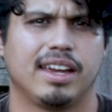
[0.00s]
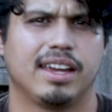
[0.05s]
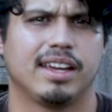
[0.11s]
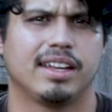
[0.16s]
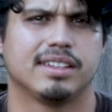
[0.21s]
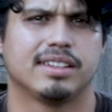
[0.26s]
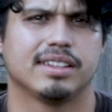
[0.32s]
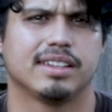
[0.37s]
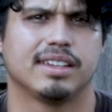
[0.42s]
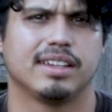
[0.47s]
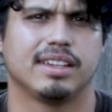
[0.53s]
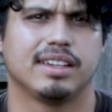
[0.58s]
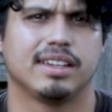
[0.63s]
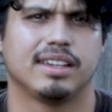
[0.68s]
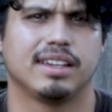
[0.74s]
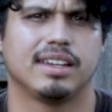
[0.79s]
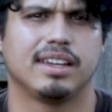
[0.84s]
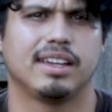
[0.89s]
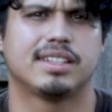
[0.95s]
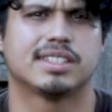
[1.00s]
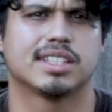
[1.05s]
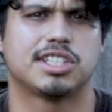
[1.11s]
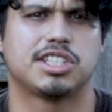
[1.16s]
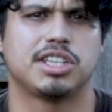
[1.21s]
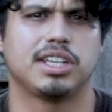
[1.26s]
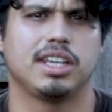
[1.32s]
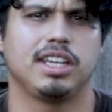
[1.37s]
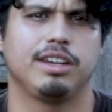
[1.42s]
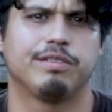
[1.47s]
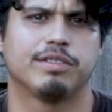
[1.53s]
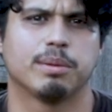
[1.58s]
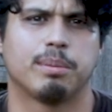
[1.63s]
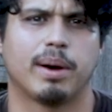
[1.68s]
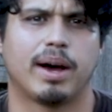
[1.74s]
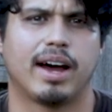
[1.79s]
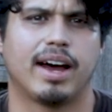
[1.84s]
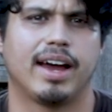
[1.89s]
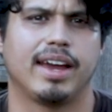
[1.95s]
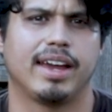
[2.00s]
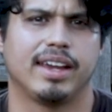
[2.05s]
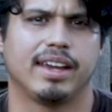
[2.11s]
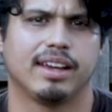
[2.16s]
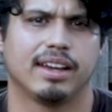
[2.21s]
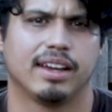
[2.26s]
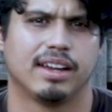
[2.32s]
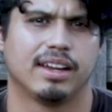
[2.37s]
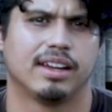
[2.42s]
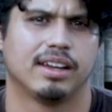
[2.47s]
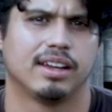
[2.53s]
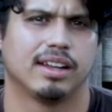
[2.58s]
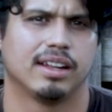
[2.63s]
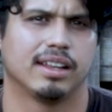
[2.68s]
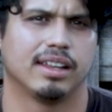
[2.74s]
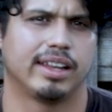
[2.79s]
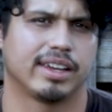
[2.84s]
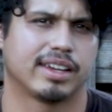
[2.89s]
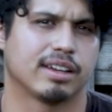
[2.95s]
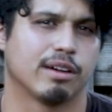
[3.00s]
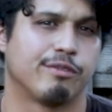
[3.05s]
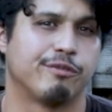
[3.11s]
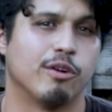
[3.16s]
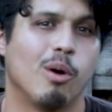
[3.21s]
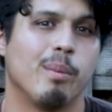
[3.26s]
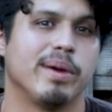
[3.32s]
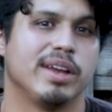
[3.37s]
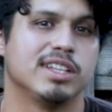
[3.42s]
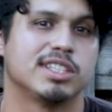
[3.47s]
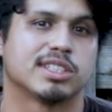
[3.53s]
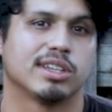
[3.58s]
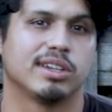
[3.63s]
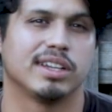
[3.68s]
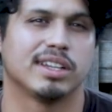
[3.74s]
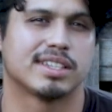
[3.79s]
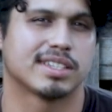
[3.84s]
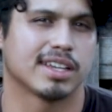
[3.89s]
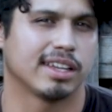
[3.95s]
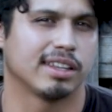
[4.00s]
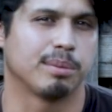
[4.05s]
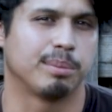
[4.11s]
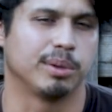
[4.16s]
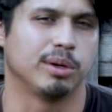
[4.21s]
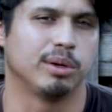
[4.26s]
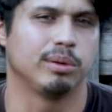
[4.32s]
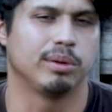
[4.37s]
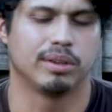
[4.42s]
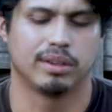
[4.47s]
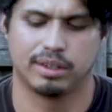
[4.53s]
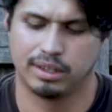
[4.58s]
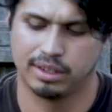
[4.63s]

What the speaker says: and it's achieved by like a foam insert inside the boot.